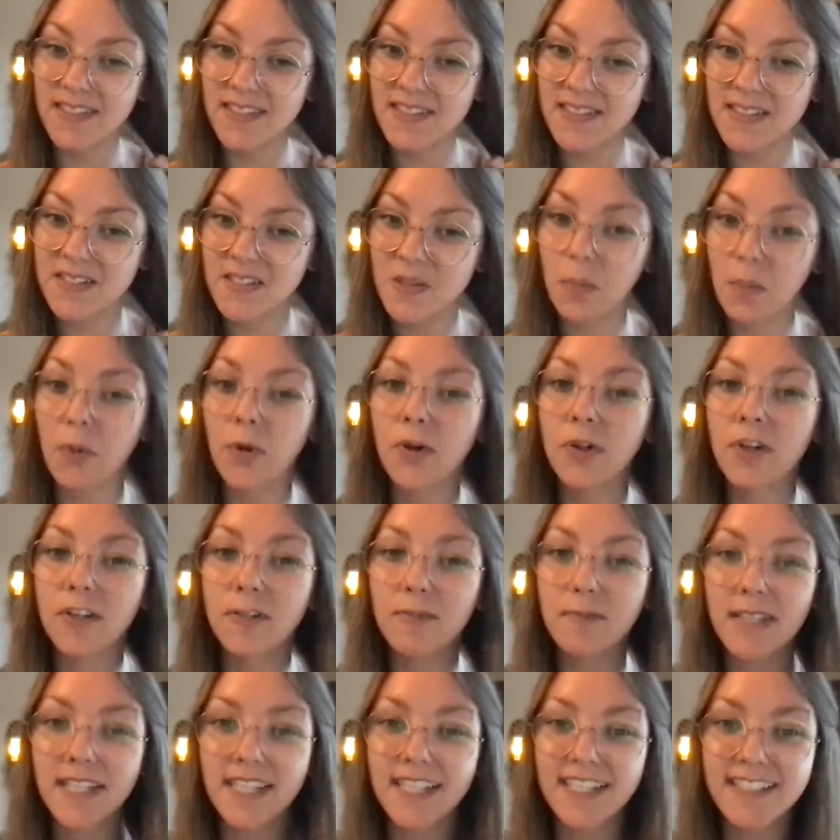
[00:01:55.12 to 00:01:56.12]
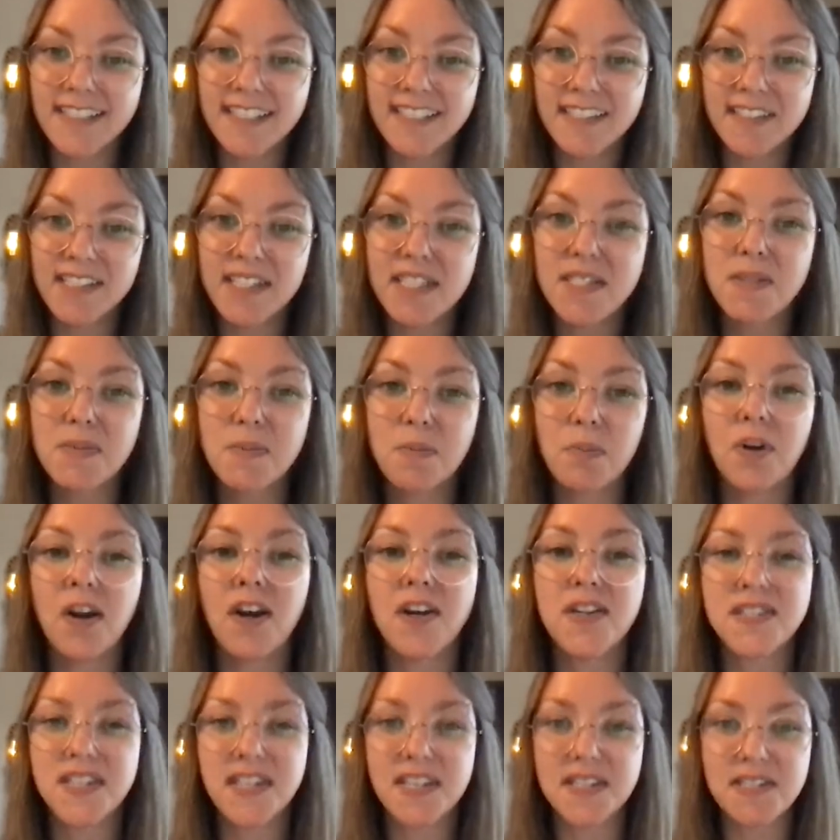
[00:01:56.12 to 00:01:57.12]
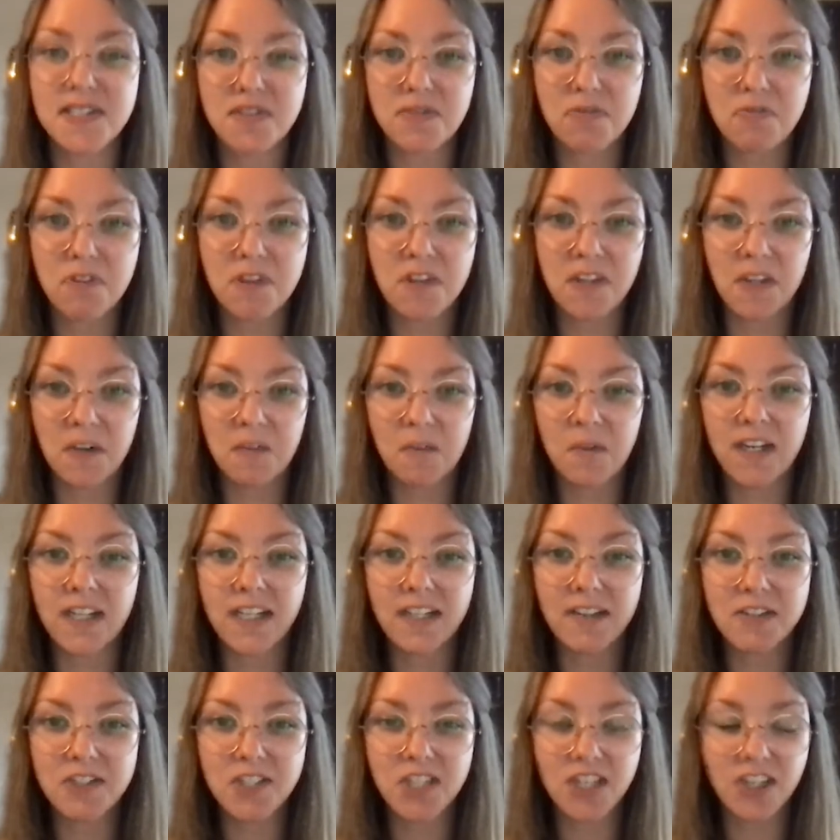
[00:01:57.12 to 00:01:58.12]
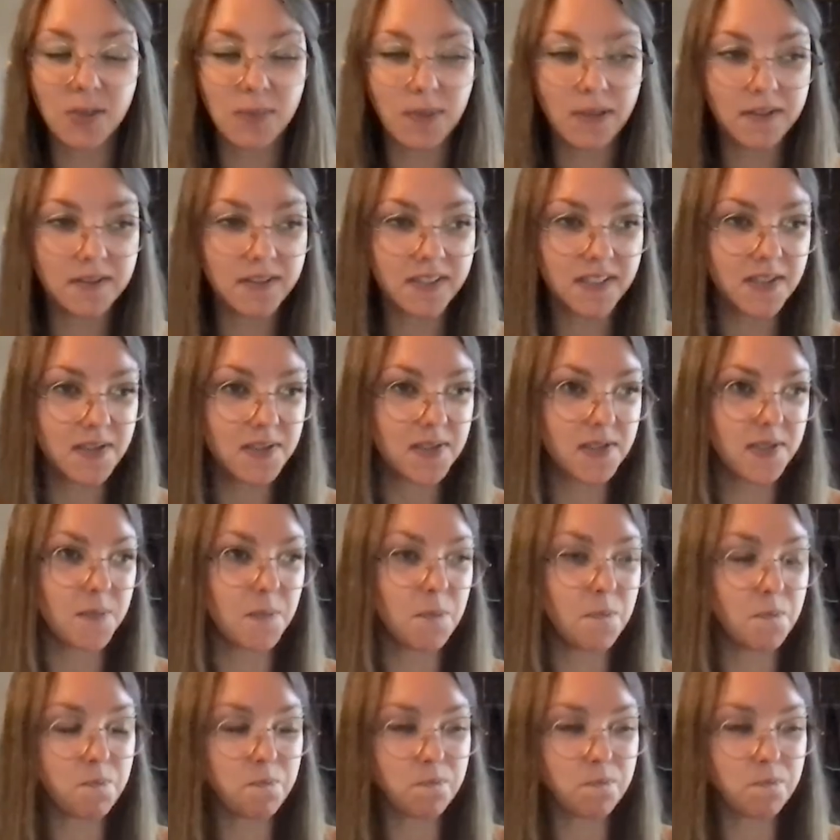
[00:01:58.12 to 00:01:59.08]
supported me in this process of feeling ready to share about this.